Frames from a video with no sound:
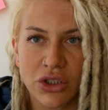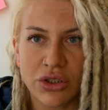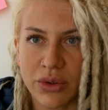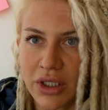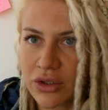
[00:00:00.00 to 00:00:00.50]

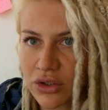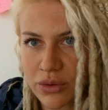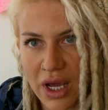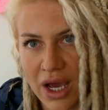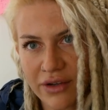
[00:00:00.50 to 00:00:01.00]
So then you
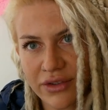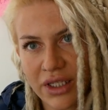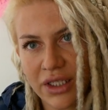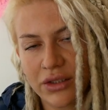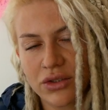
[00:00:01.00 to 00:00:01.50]
don't have
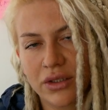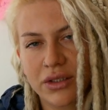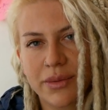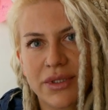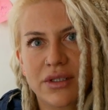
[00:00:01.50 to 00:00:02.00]
any additional
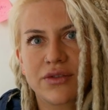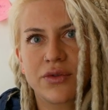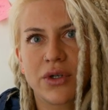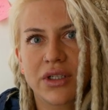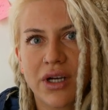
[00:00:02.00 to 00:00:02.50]
expenses
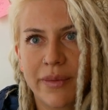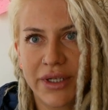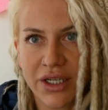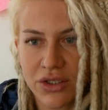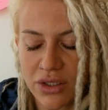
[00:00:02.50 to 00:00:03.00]
for
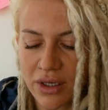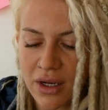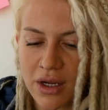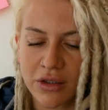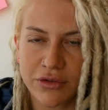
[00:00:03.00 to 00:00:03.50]
accommodation.
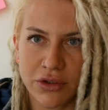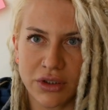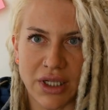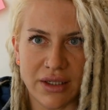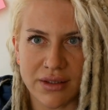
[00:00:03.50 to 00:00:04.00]

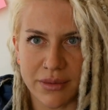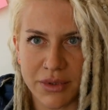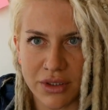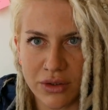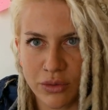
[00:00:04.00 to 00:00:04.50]
Food, that's
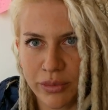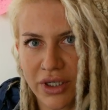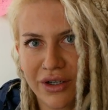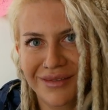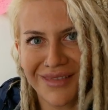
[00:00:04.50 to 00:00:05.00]
up to you.
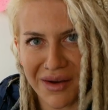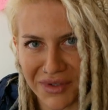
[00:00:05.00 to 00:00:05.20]
Beer,